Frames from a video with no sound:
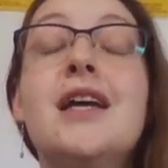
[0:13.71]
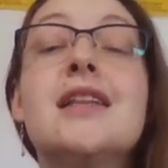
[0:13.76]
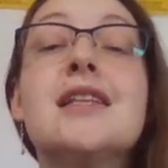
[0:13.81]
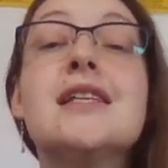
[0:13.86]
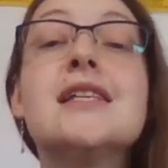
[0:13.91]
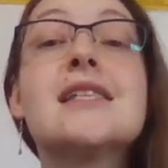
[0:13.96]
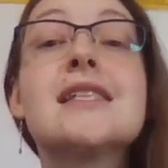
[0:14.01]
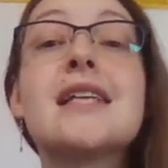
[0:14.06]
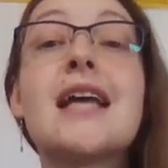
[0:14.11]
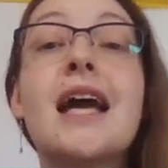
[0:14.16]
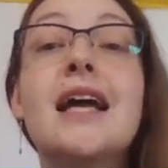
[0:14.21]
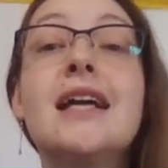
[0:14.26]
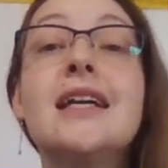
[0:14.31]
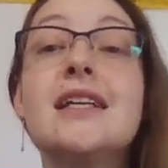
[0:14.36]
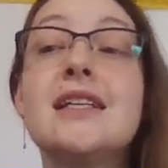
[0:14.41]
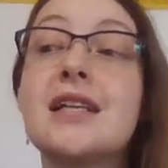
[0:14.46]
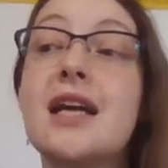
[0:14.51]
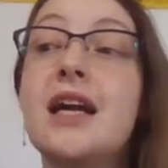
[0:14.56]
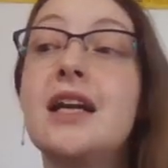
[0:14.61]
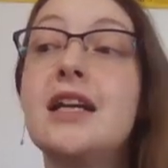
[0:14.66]
This tiny,
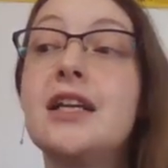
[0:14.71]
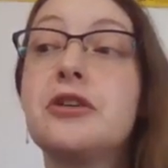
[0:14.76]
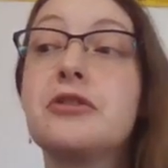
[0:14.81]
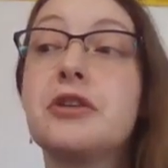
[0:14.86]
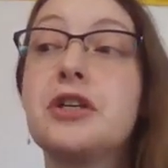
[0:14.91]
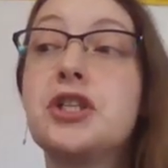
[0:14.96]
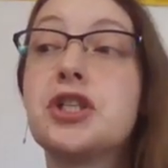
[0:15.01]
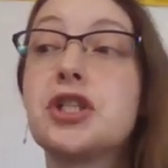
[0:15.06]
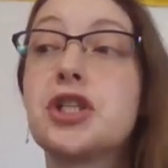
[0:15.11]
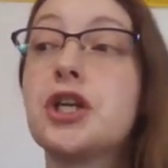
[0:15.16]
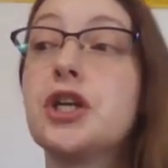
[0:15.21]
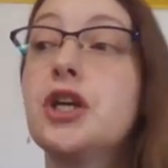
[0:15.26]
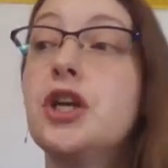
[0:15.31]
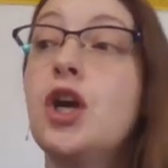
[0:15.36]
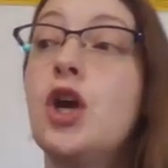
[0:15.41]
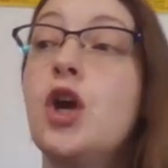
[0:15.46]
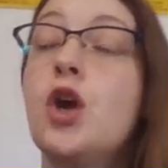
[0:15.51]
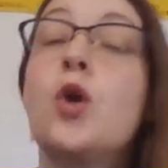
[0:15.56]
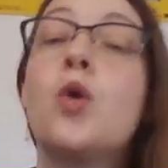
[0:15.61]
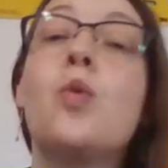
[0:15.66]
tiny creature
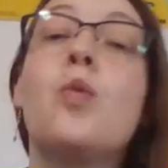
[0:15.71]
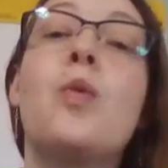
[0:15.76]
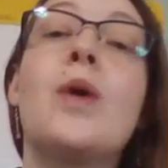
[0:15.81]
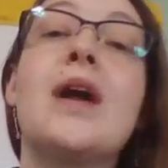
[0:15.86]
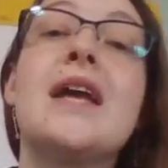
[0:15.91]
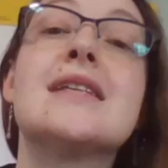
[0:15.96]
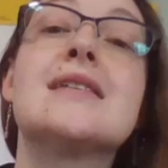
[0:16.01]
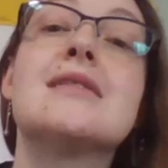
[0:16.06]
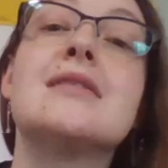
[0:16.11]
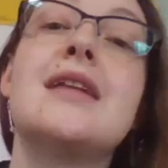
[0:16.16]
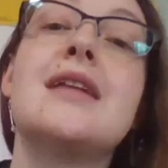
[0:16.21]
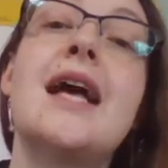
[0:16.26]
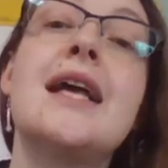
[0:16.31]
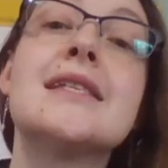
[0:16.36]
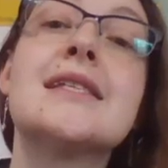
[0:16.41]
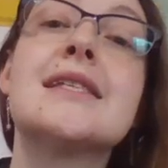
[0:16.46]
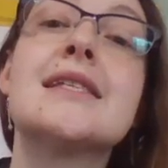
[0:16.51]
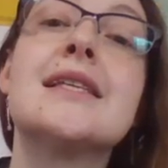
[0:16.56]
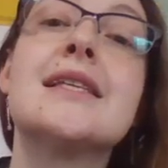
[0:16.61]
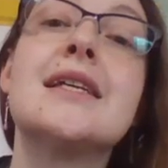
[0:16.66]
weighs
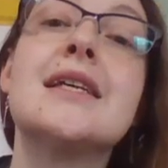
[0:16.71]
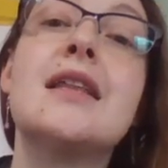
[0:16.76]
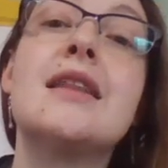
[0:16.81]
less